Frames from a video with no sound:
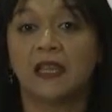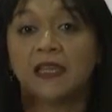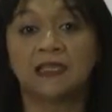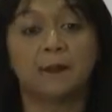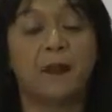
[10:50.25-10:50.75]

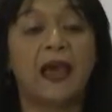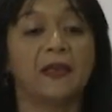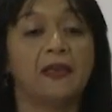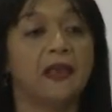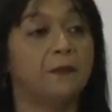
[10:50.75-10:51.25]
a
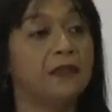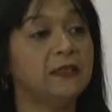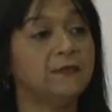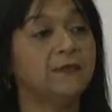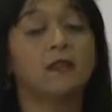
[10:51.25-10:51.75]
supplier
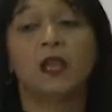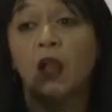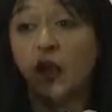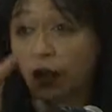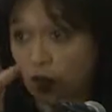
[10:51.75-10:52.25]
number,
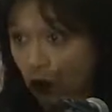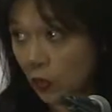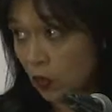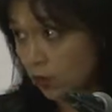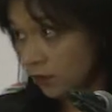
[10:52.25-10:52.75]

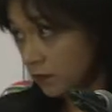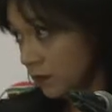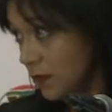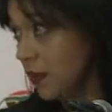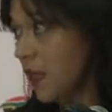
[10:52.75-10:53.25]
you,
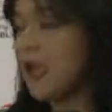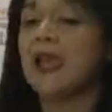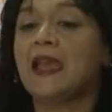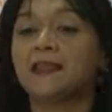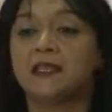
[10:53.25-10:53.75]

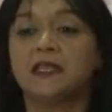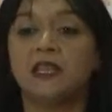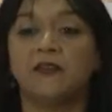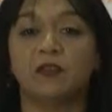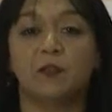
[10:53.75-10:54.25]
as the
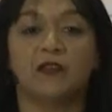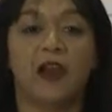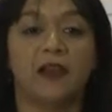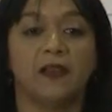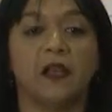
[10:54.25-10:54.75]
service
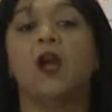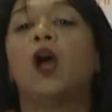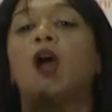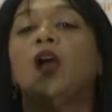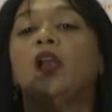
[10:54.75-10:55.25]
provider,
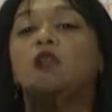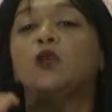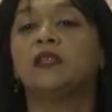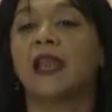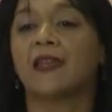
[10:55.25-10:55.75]

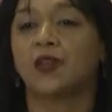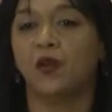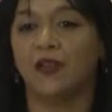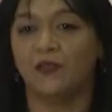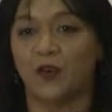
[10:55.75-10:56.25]
you track your
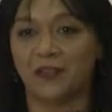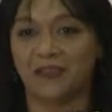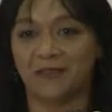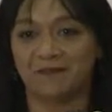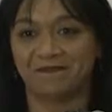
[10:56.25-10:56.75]

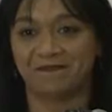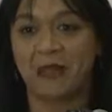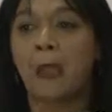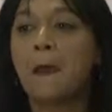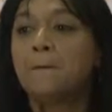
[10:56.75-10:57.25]
invoice.
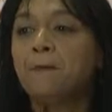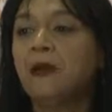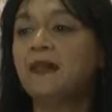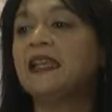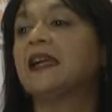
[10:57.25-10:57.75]

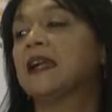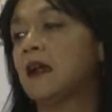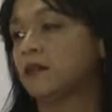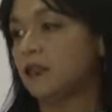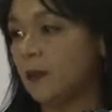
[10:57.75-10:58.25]
Public
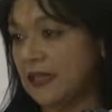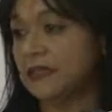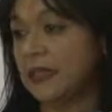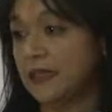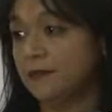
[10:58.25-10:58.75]

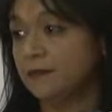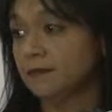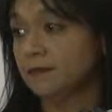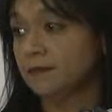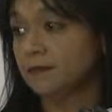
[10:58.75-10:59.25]
accountability.
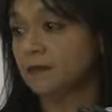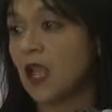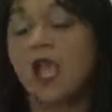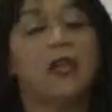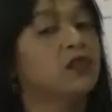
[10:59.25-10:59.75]

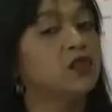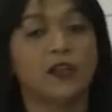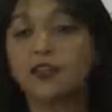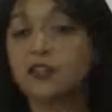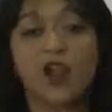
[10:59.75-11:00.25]
It's
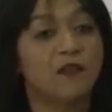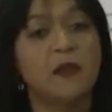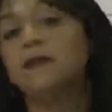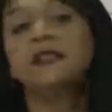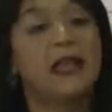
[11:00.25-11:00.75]
not a staff
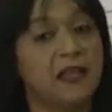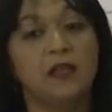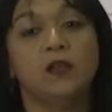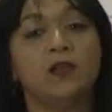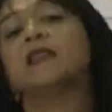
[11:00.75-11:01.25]
member
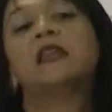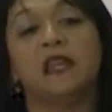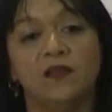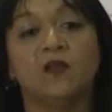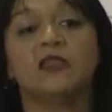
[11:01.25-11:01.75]
telling you that
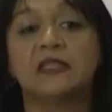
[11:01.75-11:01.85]
the invoice